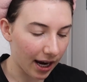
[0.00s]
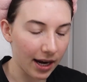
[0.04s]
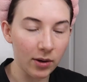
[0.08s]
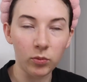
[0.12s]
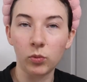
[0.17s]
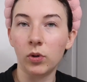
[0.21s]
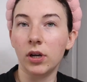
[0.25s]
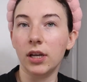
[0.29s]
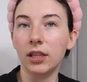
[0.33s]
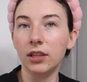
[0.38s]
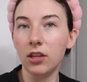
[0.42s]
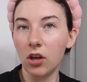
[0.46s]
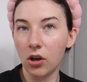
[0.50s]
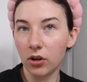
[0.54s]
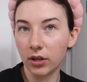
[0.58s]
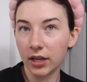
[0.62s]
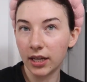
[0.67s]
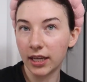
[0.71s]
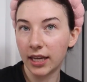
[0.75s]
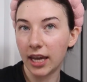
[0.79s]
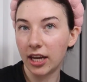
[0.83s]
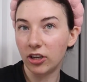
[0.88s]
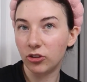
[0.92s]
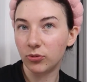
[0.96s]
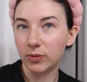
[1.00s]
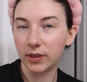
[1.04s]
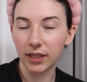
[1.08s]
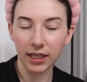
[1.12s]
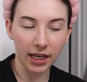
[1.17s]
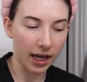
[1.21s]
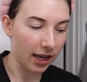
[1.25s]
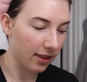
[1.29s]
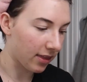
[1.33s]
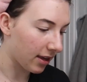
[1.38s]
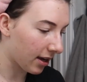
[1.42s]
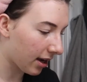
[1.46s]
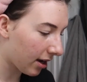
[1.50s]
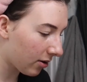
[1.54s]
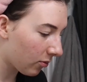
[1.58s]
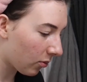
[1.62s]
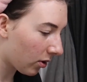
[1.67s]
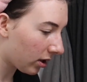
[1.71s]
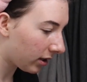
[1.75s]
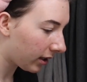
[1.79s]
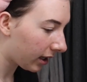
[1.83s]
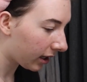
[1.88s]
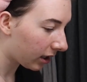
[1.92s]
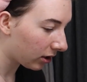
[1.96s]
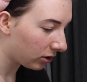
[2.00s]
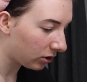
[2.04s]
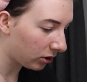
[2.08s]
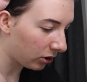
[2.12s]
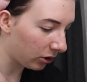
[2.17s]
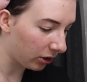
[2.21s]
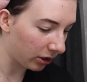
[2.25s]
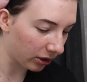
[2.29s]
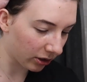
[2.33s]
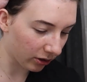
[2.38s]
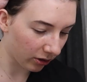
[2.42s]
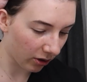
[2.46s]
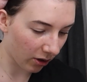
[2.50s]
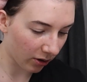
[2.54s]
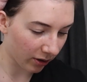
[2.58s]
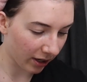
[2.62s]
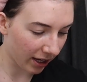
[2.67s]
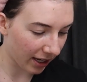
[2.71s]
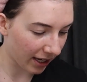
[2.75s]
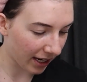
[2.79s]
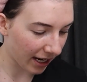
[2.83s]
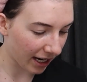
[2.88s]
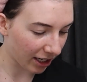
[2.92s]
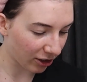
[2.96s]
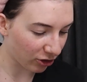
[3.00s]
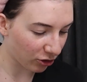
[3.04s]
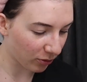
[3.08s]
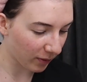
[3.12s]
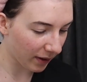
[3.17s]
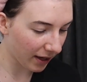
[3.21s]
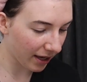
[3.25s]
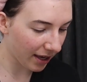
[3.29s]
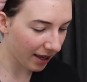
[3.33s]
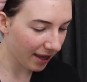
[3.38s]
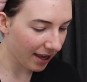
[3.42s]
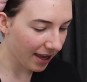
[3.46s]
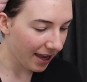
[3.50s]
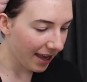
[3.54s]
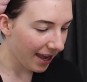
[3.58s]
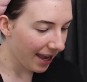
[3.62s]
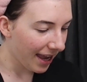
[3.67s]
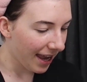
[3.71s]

I want a long engagement. Like, I think I want like a 2-year-long engagement.